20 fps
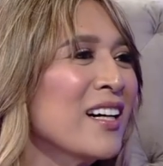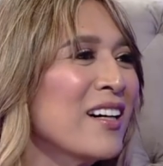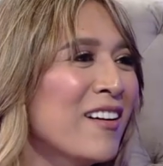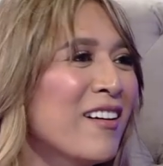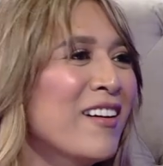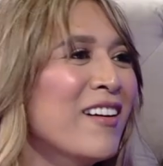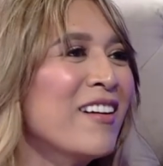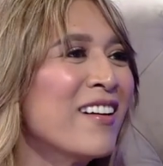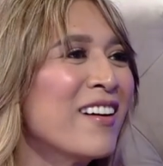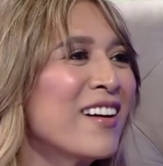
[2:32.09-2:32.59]
oh,
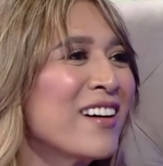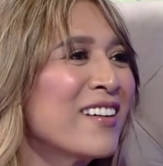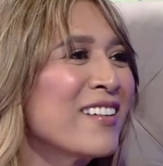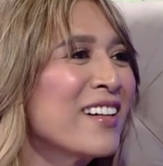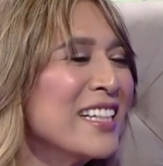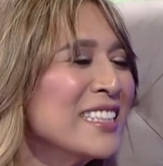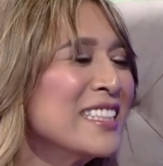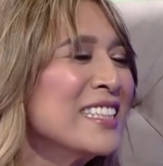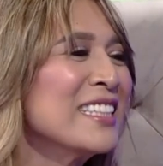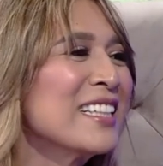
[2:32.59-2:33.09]
parang...
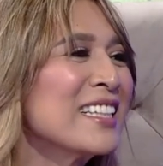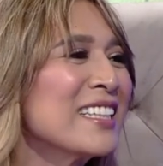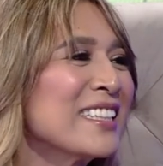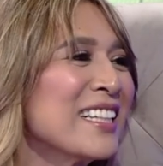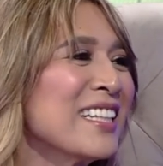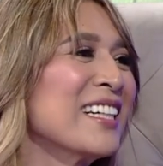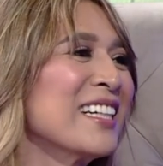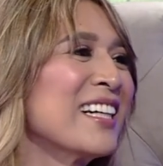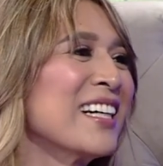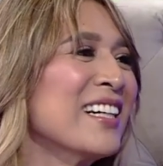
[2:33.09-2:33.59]
Racing lang
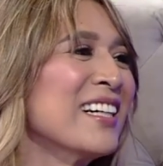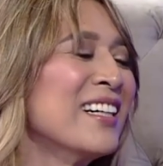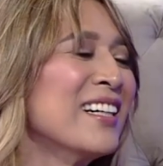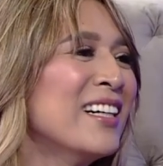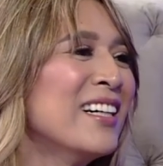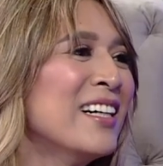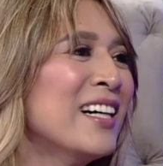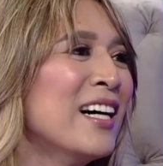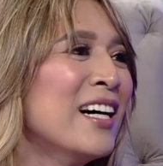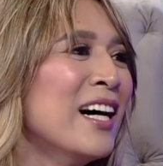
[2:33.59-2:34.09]
talaga.
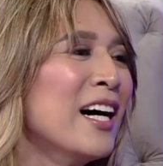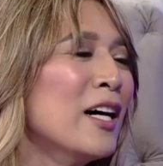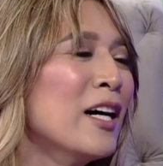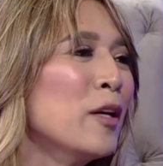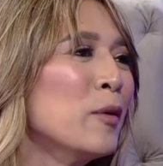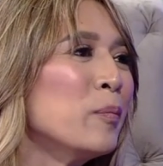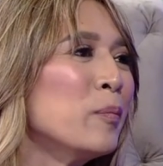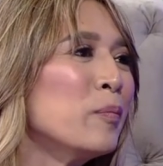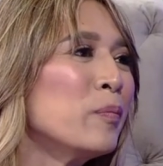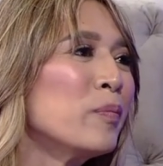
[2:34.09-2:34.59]
Uh-oh. But
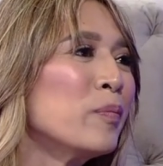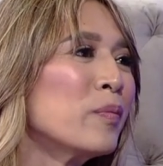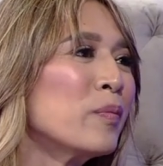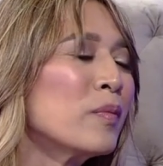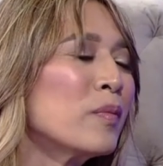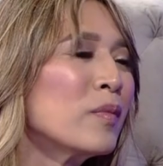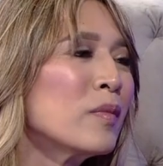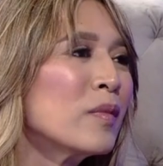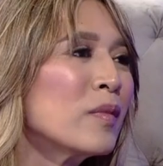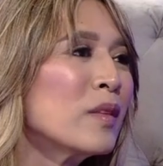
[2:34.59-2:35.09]
since then
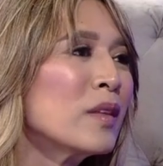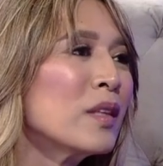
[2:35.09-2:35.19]
also,